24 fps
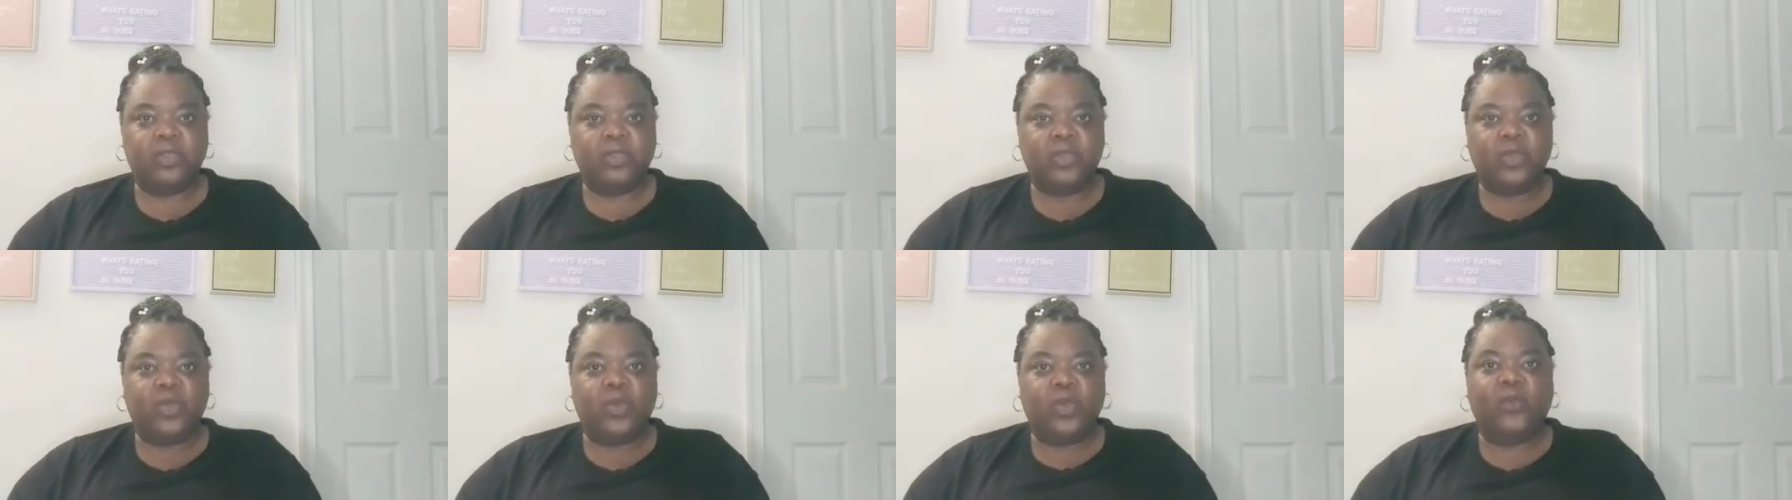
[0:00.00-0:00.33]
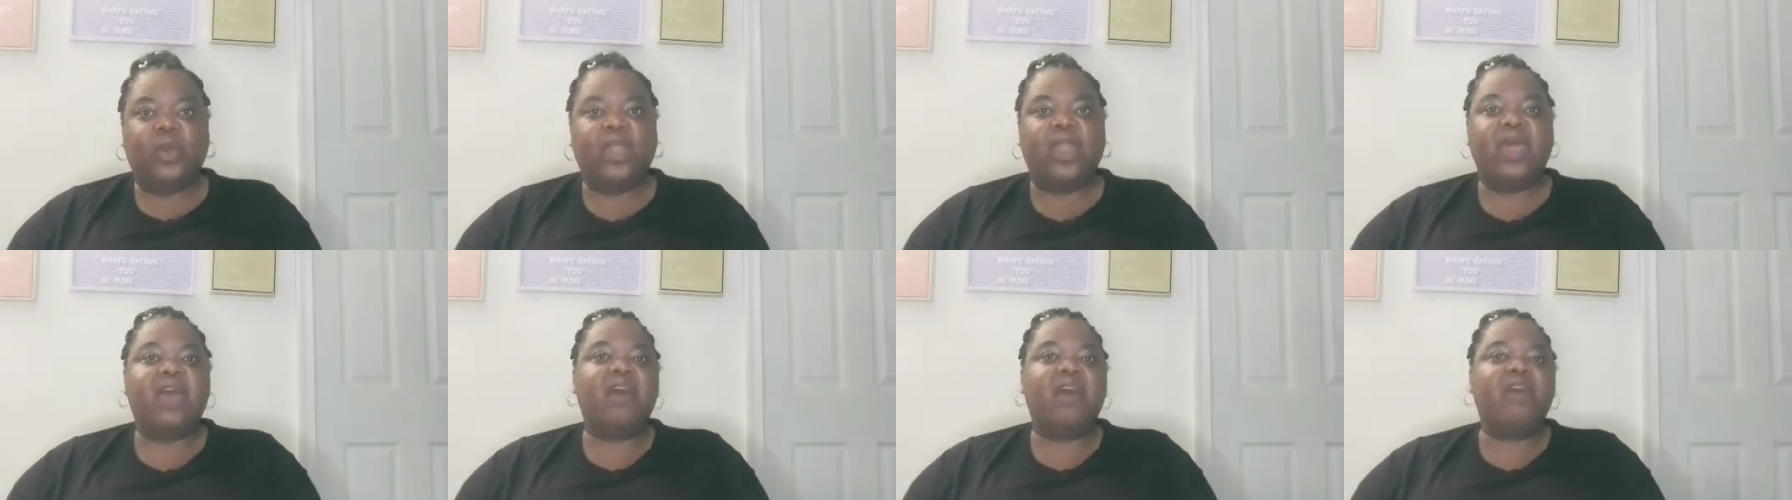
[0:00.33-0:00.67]

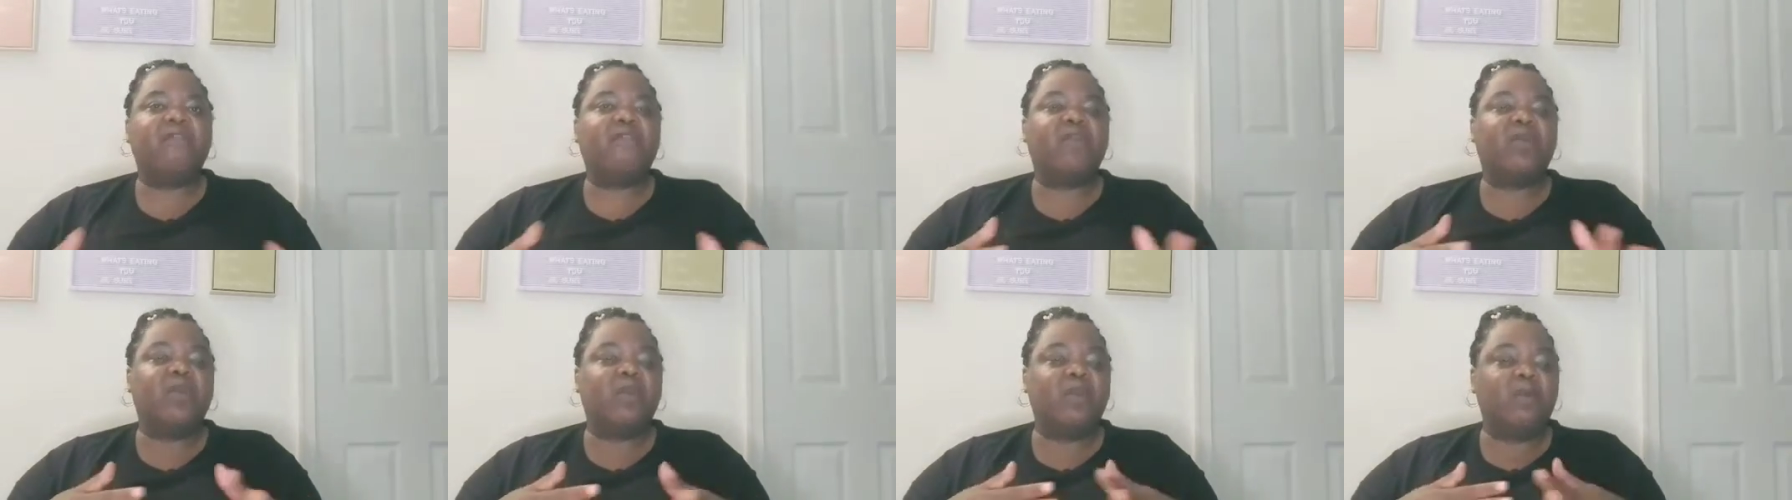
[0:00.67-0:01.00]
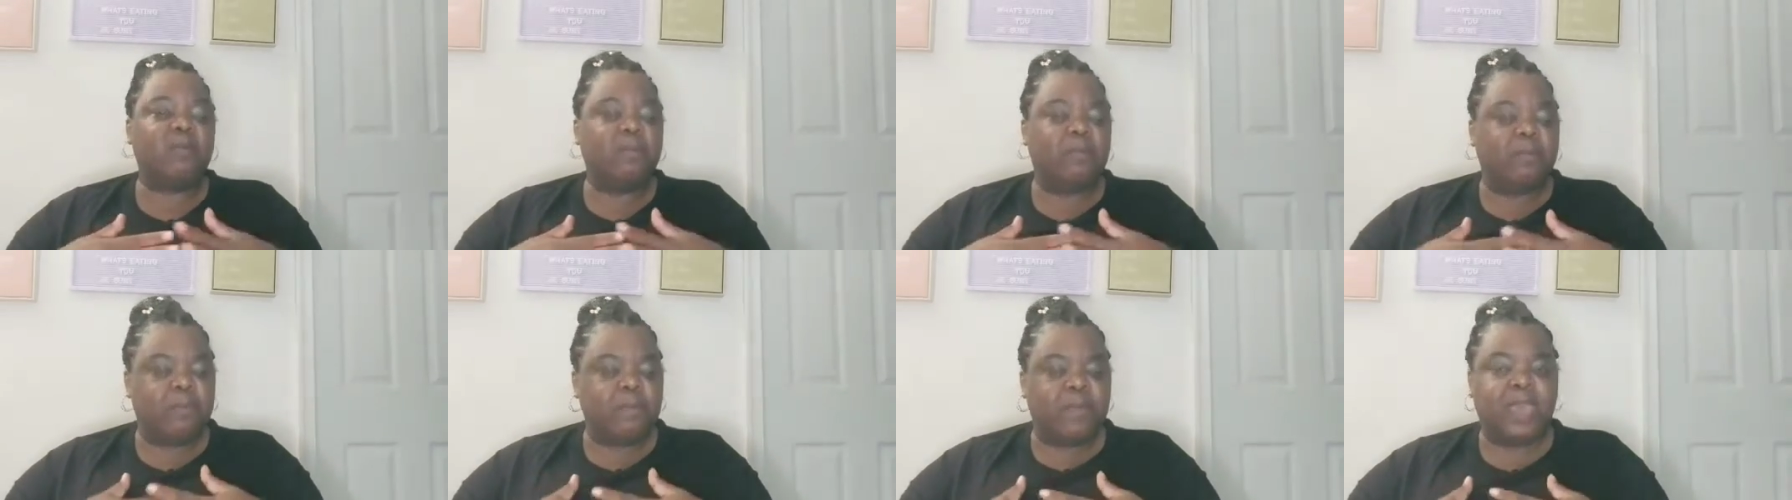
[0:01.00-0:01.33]
Whatever
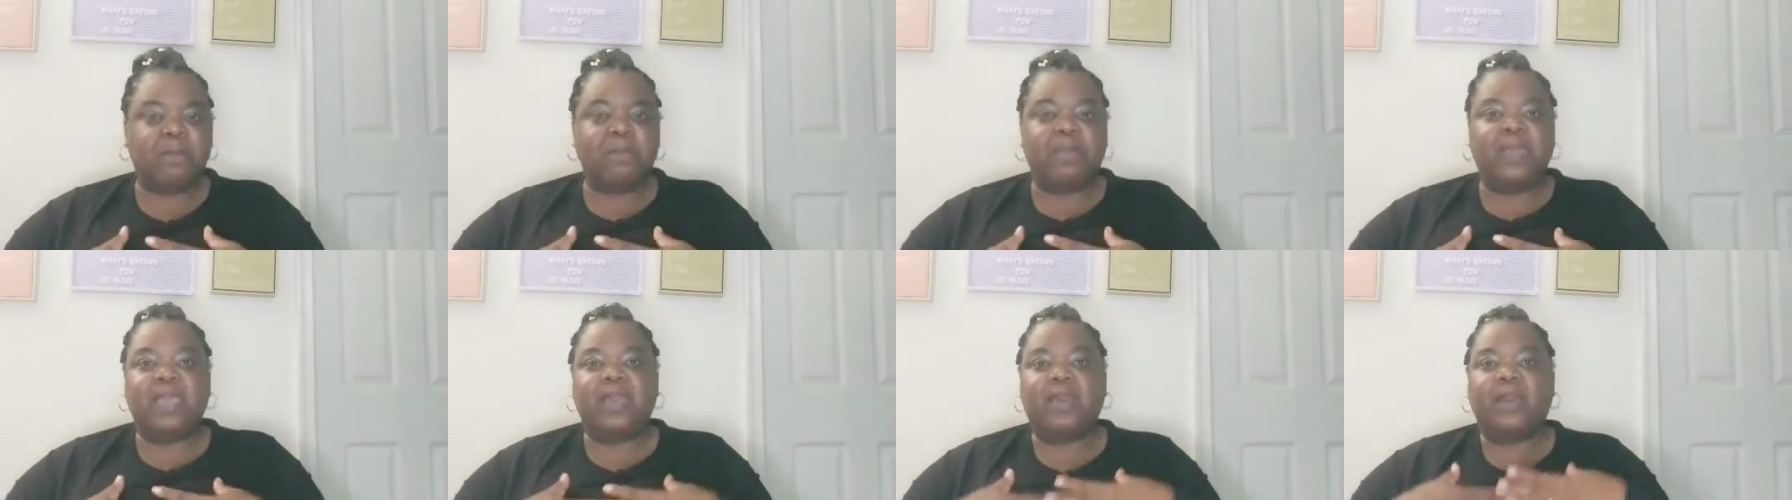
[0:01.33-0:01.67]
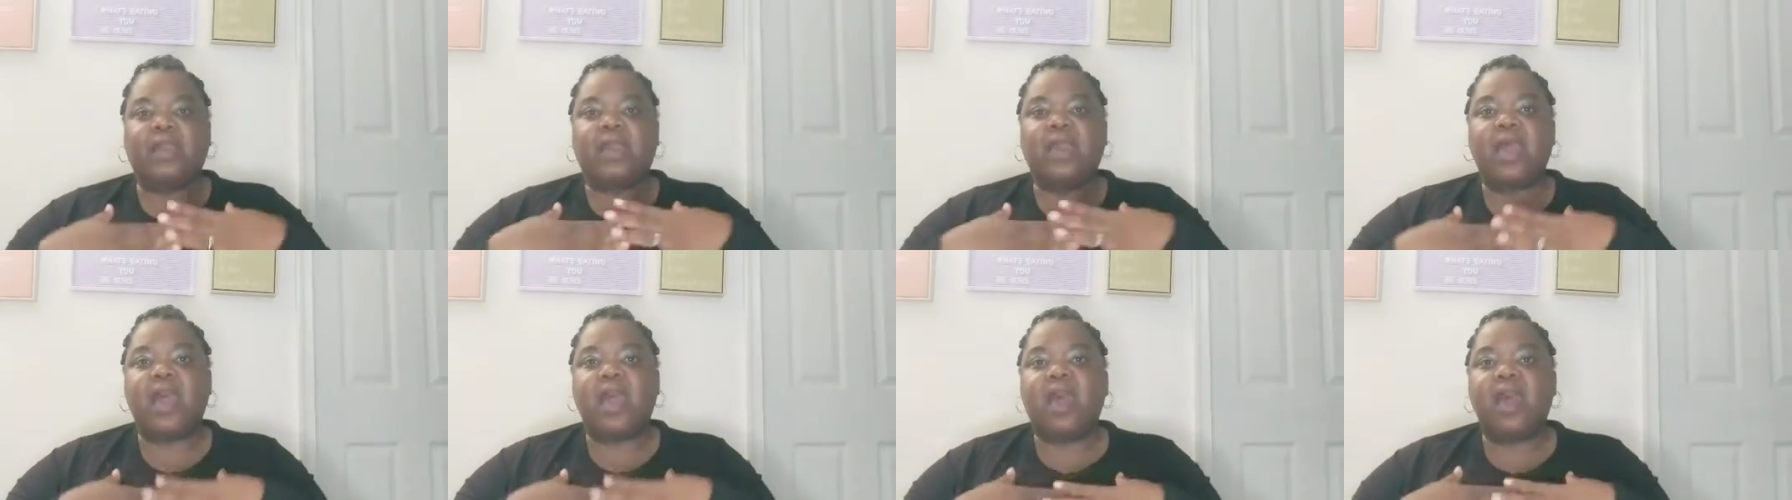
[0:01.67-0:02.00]
may be a
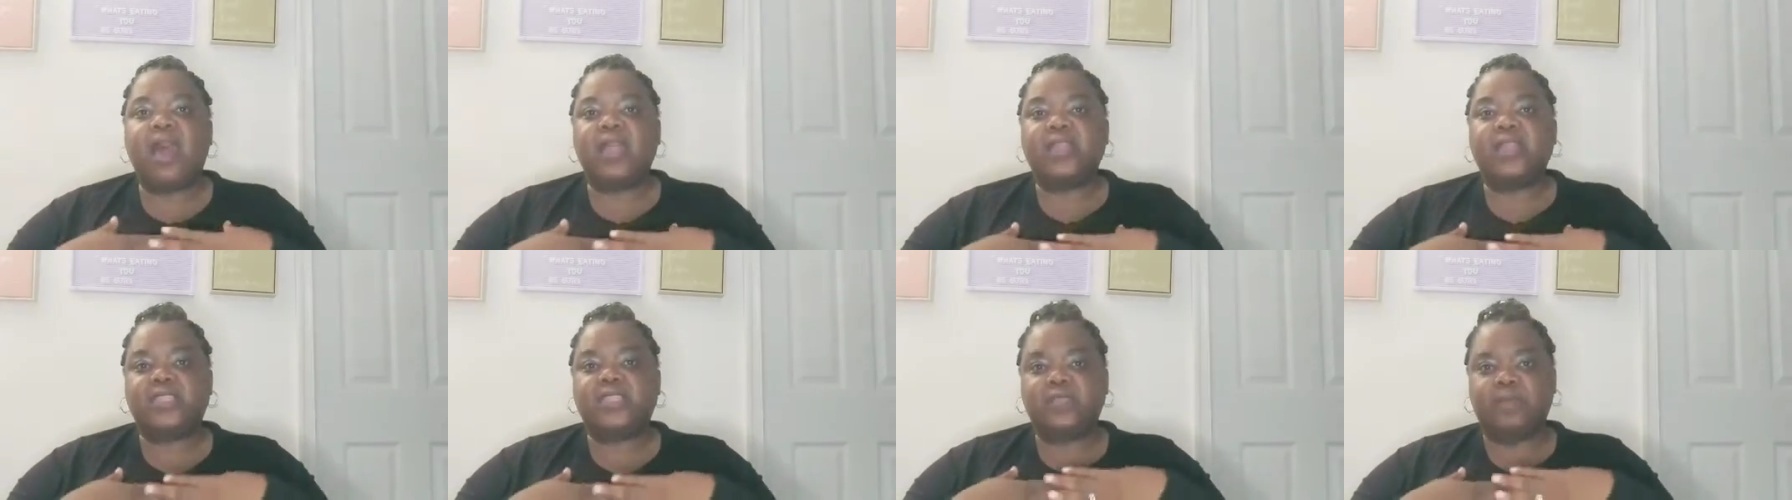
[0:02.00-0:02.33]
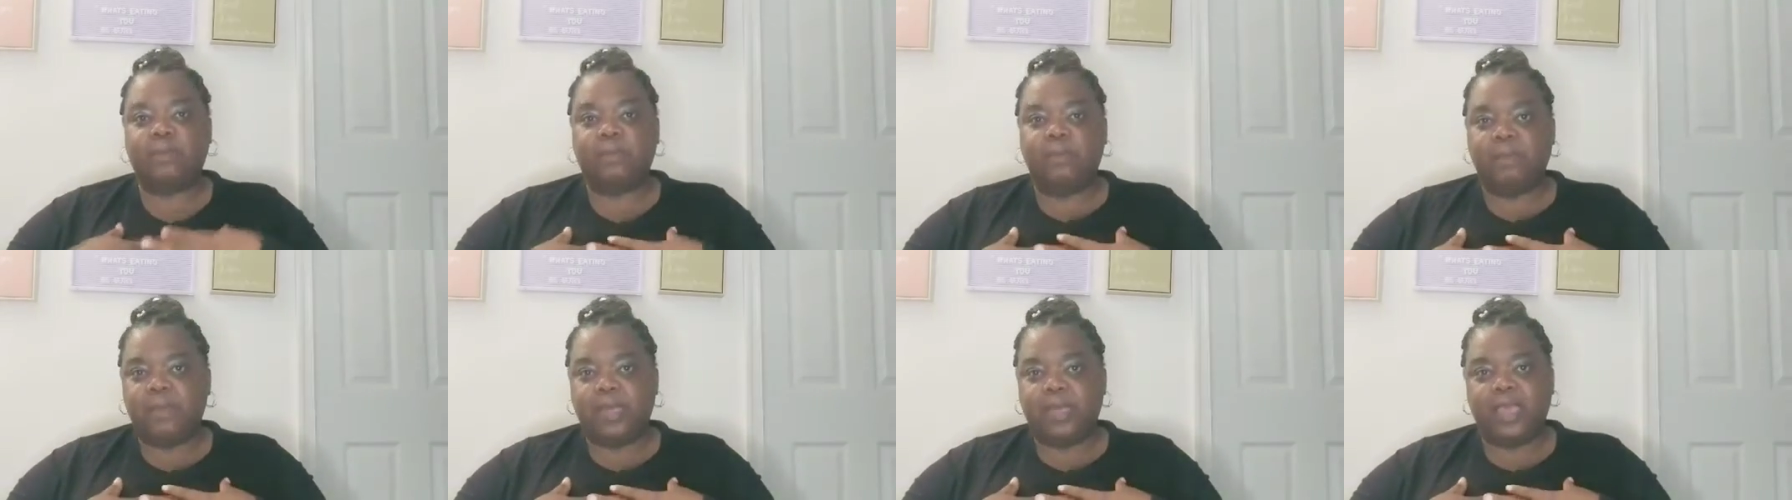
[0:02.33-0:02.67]
con to
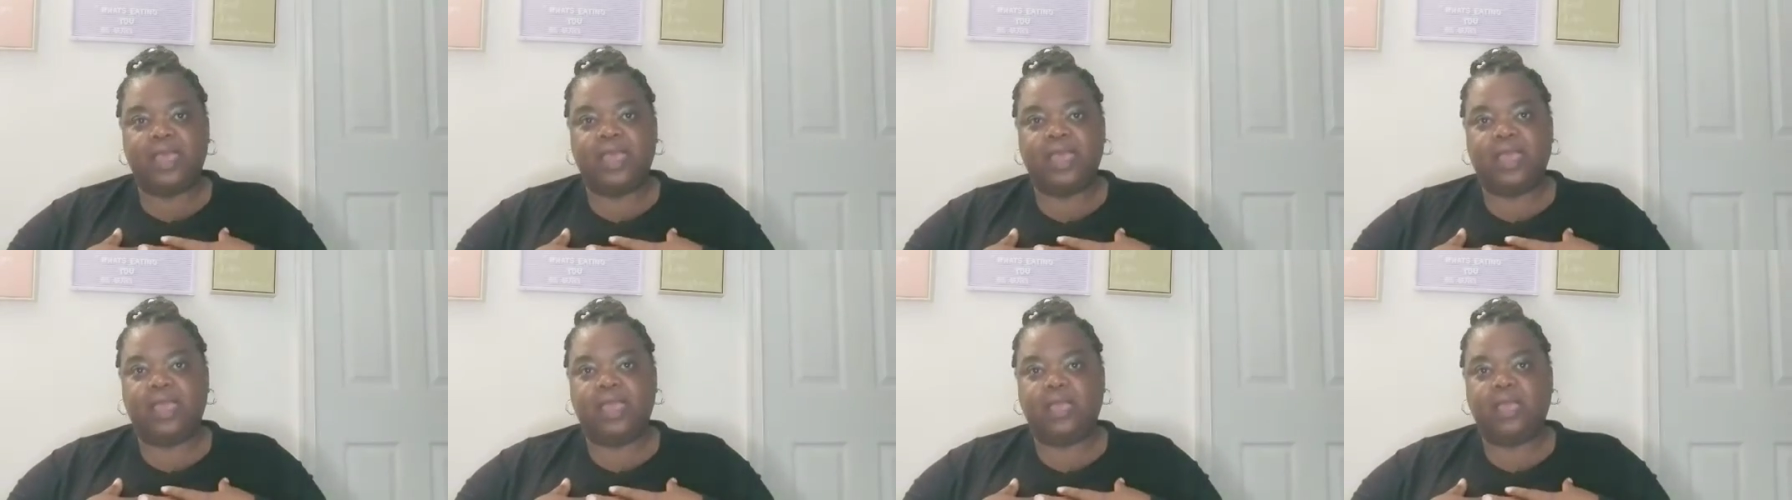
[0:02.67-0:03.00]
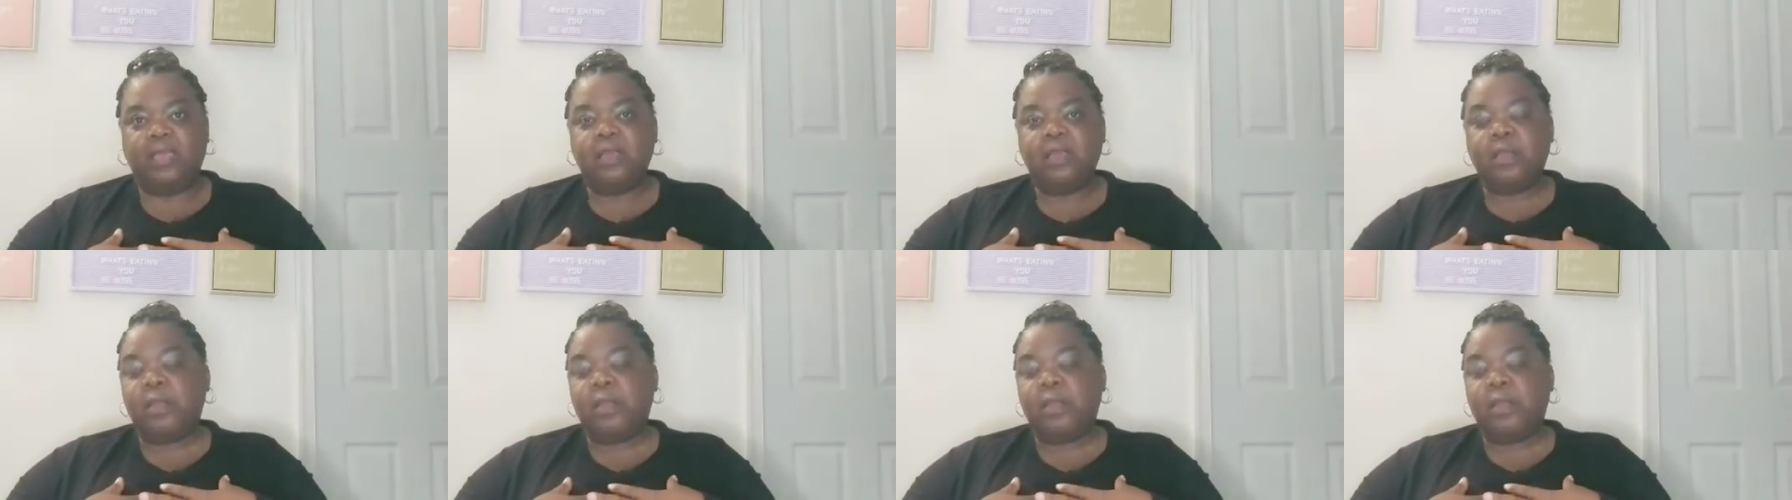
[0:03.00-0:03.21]
me,